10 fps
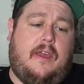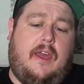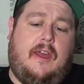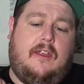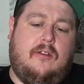
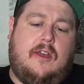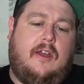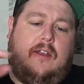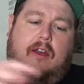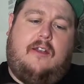and you
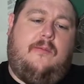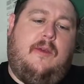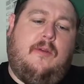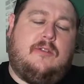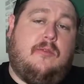can kind of
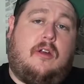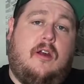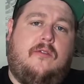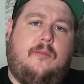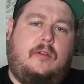be much more
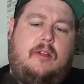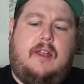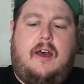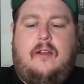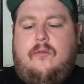comfortable and
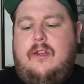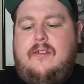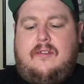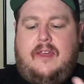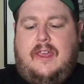not
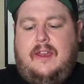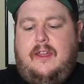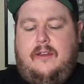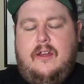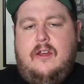risk like
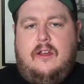getting